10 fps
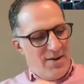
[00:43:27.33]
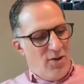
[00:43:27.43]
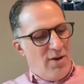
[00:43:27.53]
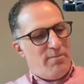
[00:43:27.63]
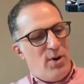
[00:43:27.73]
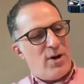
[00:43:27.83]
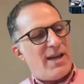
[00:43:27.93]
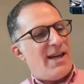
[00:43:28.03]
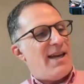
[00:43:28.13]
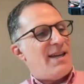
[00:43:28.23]
The book
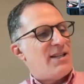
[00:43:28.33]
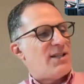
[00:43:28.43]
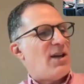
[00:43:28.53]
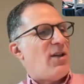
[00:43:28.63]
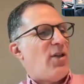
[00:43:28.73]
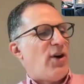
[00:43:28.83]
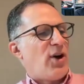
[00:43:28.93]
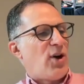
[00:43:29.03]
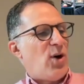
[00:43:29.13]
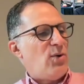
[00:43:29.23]
is
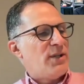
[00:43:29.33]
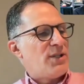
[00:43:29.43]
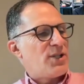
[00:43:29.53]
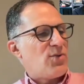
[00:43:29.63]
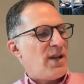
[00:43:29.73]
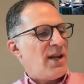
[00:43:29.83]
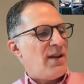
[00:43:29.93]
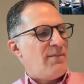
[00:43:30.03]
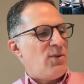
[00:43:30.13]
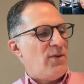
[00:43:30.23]
The Golden
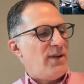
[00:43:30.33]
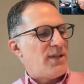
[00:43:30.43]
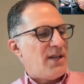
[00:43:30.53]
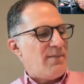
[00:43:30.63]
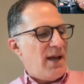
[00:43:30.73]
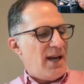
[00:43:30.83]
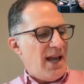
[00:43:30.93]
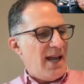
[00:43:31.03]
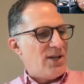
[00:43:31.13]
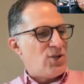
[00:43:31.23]
Screen, the movies that made
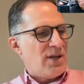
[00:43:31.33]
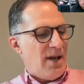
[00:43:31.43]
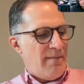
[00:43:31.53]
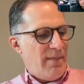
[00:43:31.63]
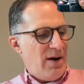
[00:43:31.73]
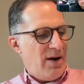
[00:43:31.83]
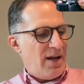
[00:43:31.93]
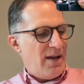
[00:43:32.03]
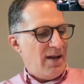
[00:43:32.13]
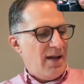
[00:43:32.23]
Asian
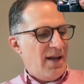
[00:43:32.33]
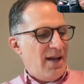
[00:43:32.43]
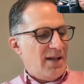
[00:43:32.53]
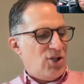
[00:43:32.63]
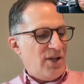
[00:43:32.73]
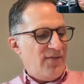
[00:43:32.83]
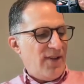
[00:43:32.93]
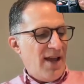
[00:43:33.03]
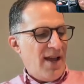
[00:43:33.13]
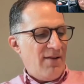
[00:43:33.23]
America. Jeff
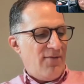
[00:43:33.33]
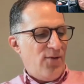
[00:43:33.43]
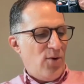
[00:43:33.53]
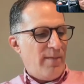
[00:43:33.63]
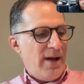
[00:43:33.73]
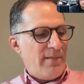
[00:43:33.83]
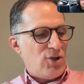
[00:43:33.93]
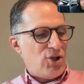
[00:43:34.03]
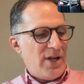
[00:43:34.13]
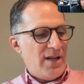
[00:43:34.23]
Yang, forward by
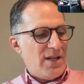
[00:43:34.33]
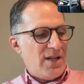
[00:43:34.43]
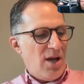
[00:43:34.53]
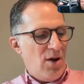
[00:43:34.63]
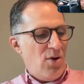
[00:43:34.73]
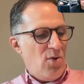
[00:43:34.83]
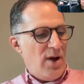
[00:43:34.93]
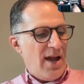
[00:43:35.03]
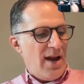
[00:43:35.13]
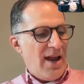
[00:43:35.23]
Michelle
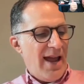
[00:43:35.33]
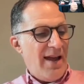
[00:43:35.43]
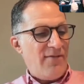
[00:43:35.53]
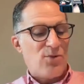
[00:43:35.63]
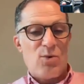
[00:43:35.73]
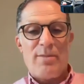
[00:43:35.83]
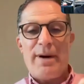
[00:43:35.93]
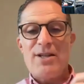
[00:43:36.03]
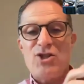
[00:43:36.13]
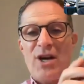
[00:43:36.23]
Yeoh, and afterward
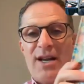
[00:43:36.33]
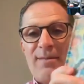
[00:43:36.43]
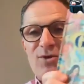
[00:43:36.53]
by John M.